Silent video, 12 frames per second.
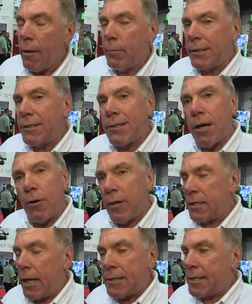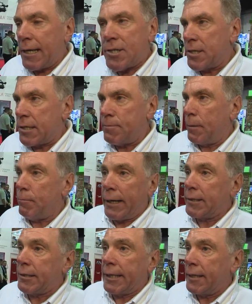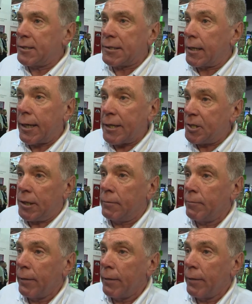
but no attention has been paid to the installation.